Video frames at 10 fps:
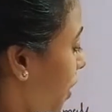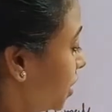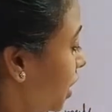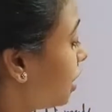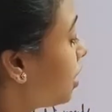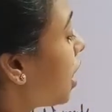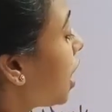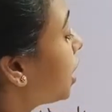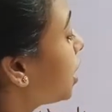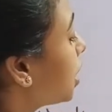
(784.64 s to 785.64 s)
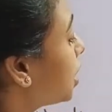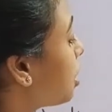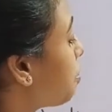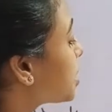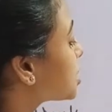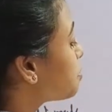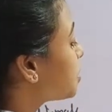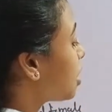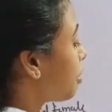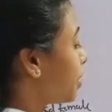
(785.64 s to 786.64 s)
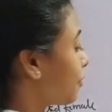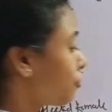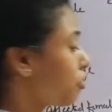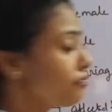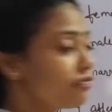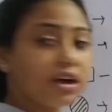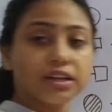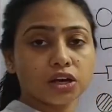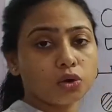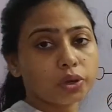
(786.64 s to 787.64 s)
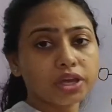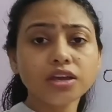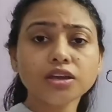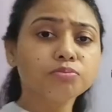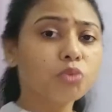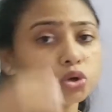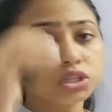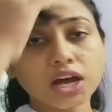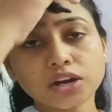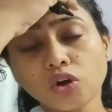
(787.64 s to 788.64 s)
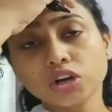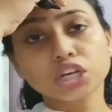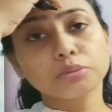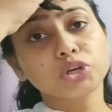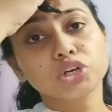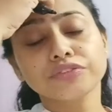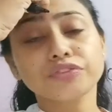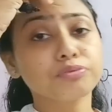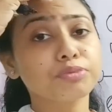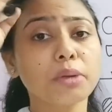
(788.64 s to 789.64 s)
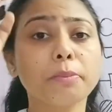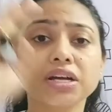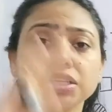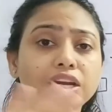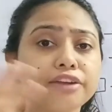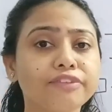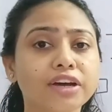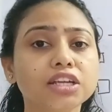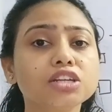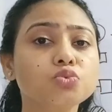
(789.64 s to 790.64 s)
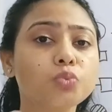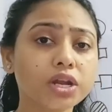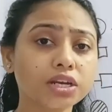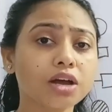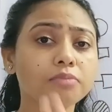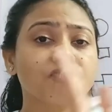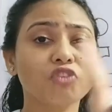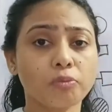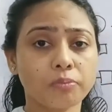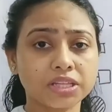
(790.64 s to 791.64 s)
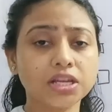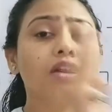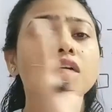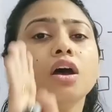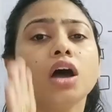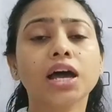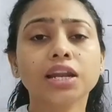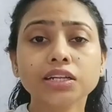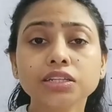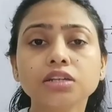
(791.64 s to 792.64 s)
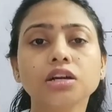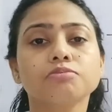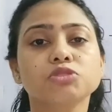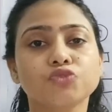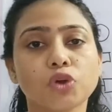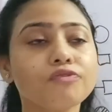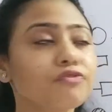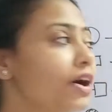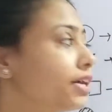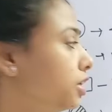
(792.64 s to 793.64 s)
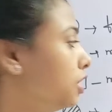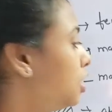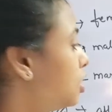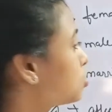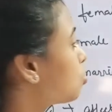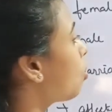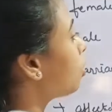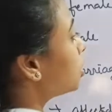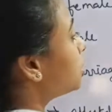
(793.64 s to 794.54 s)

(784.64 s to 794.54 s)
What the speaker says: mother and another must be coming from father. Okay, both are contributed from their mother and father, so one comes from mother and another comes from father, so